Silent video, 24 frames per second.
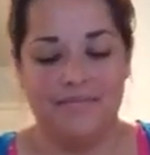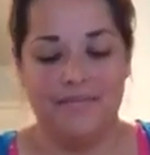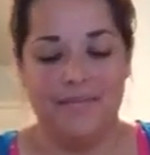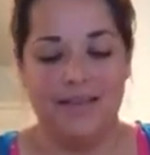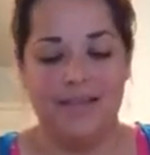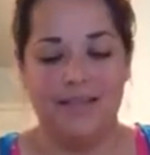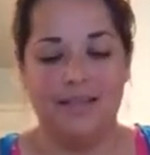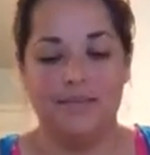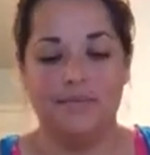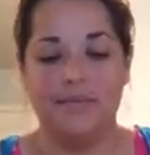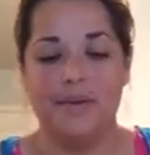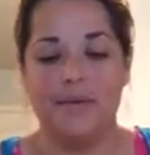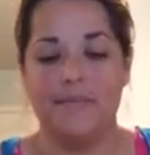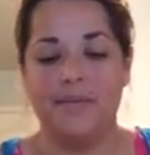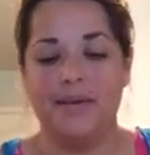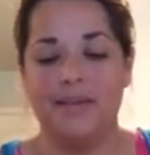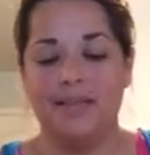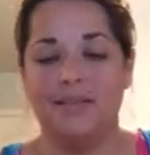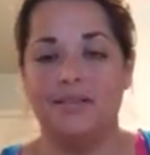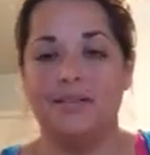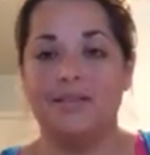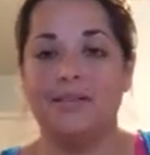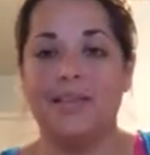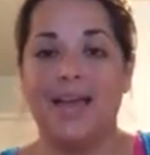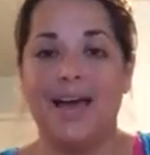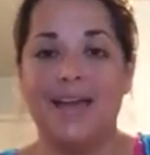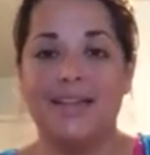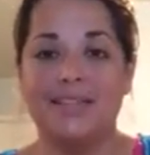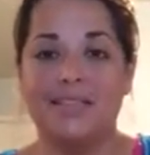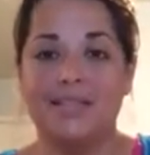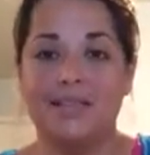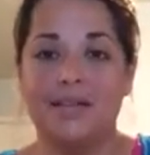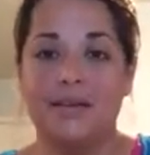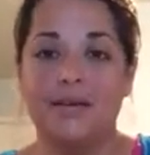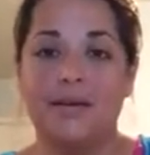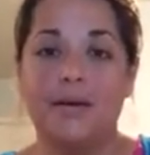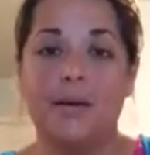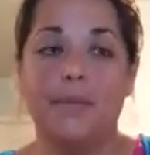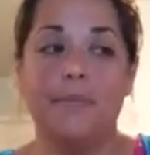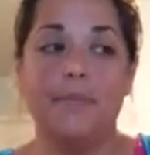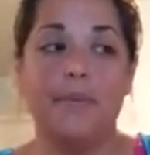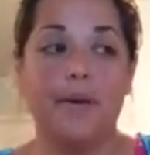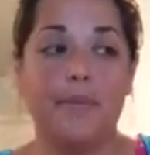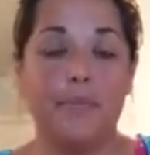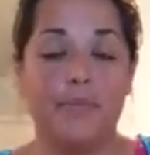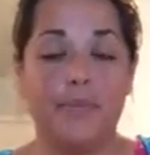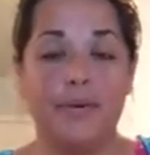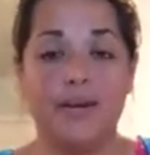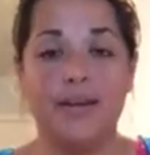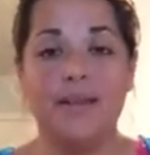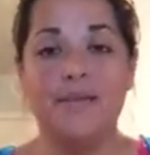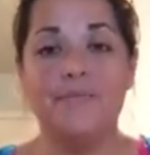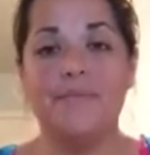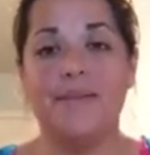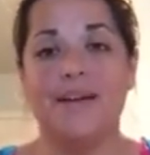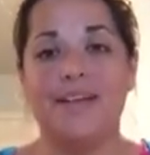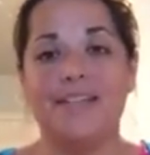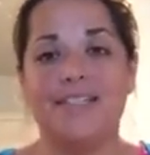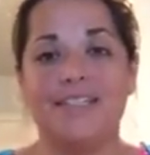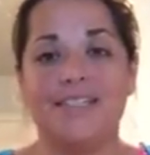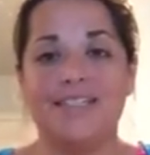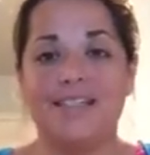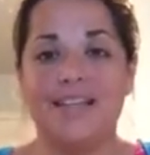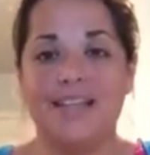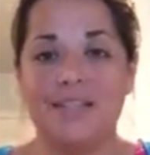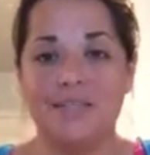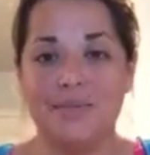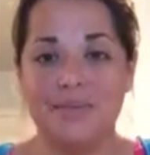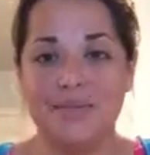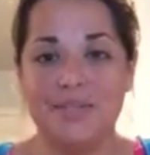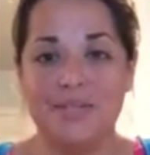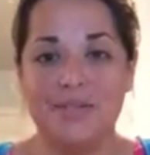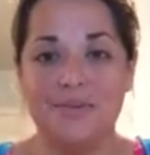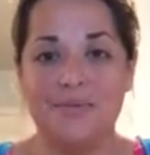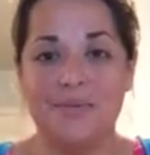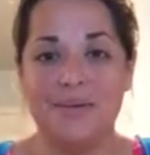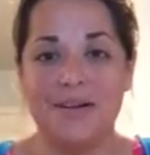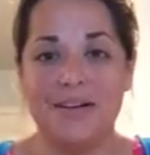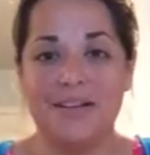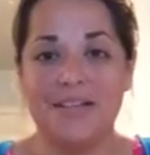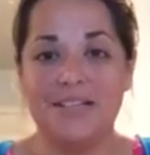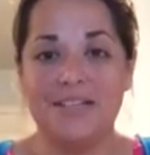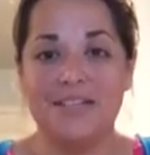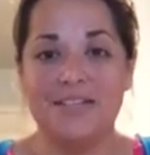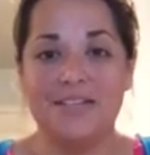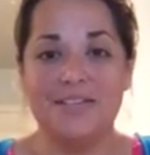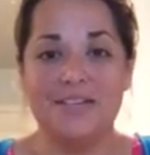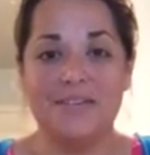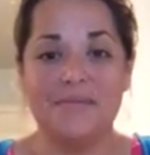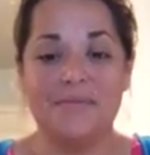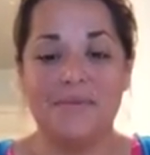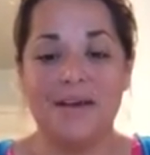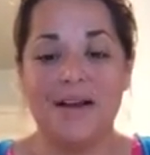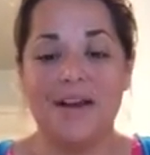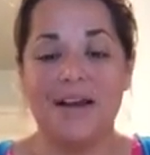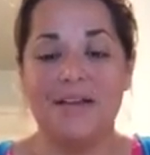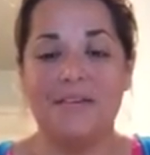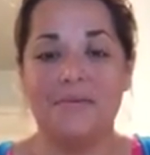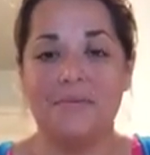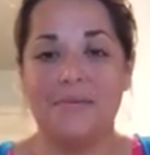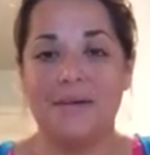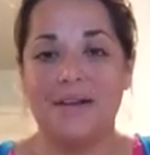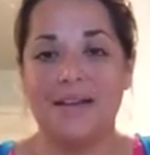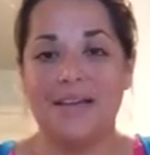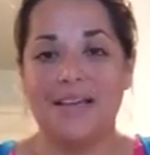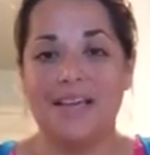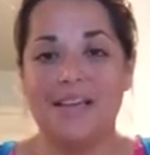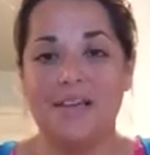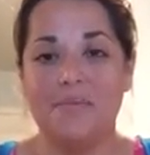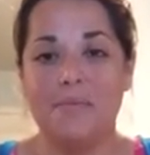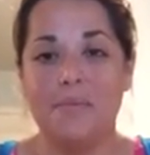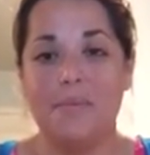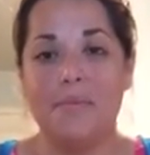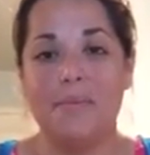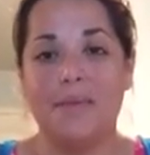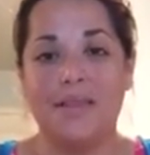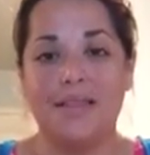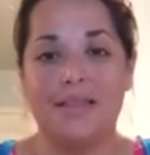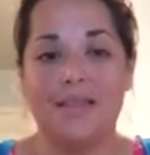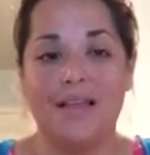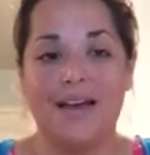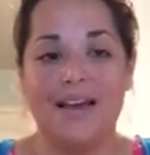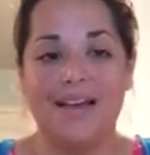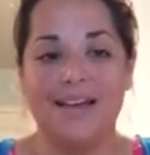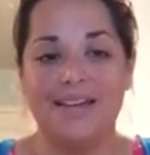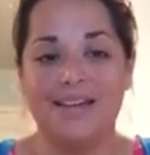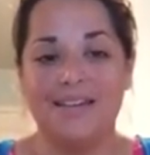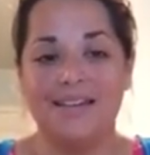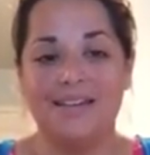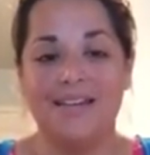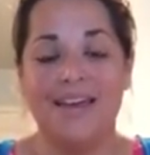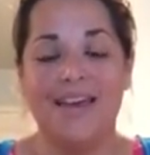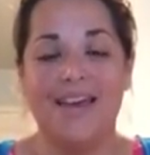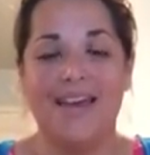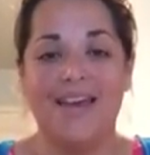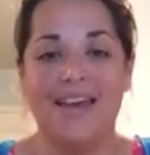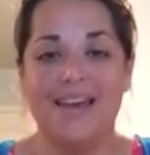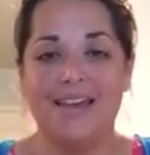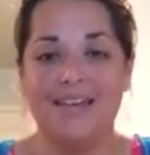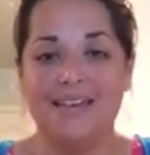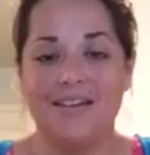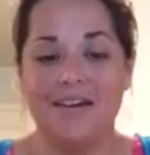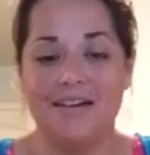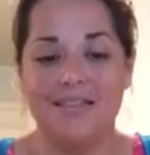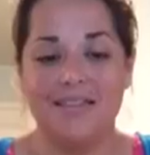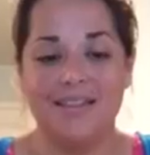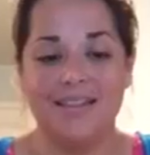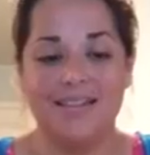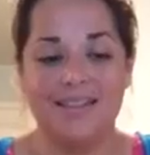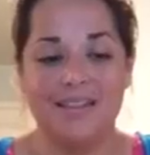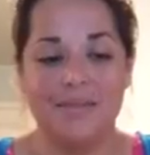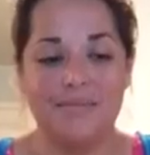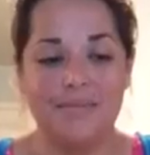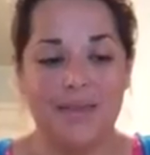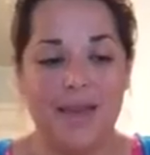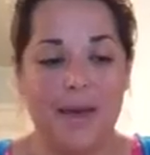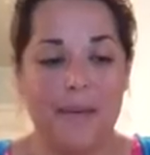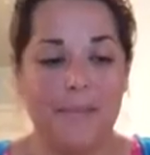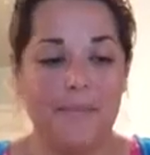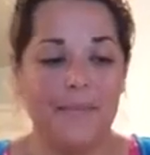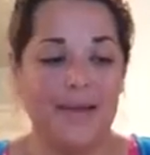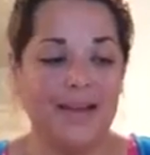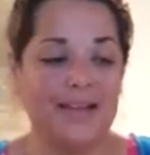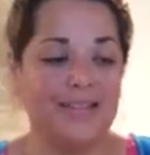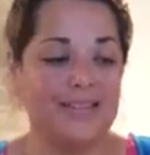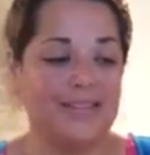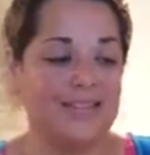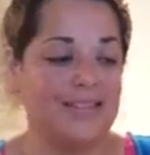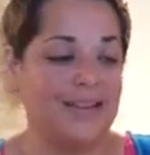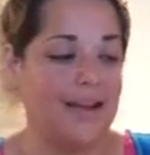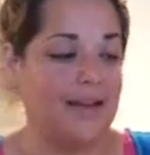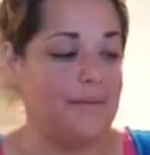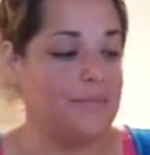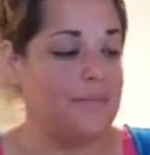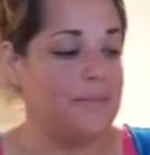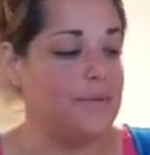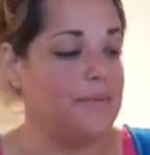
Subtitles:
it's maybe a little less. But pretty much that's what you want to do. You kind of want to keep them in line and not let them get mixed up.